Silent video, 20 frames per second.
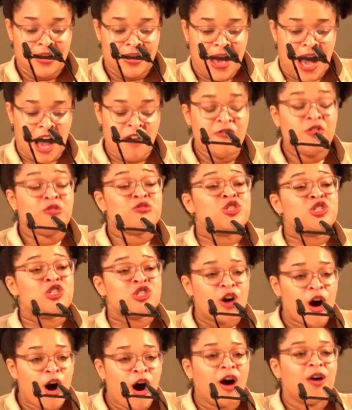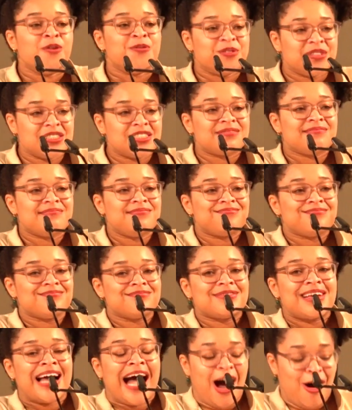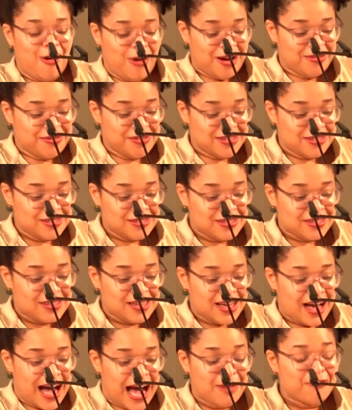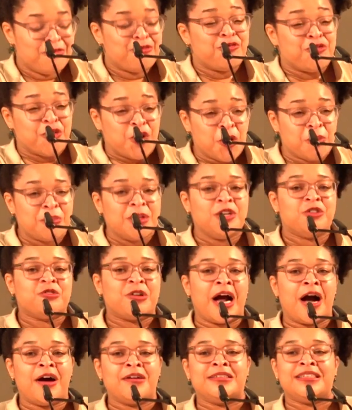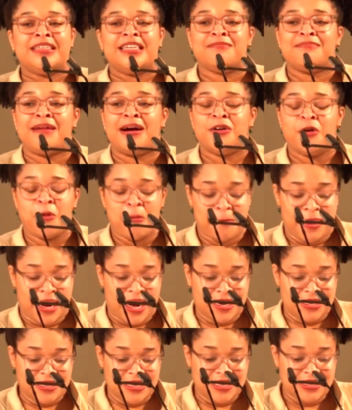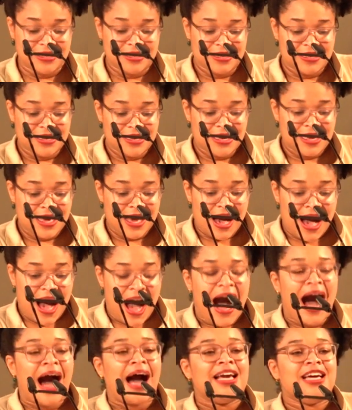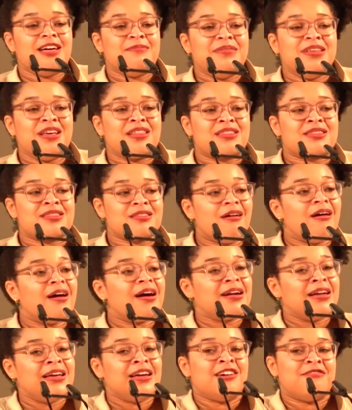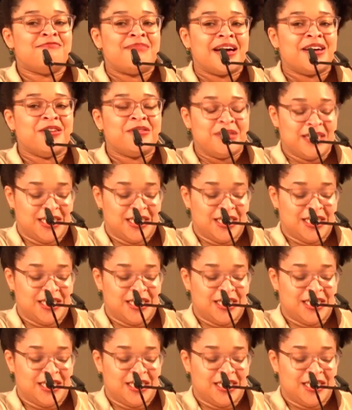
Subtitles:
I feel soft, however. I am firmly grounded in my own body. I am the authority of my own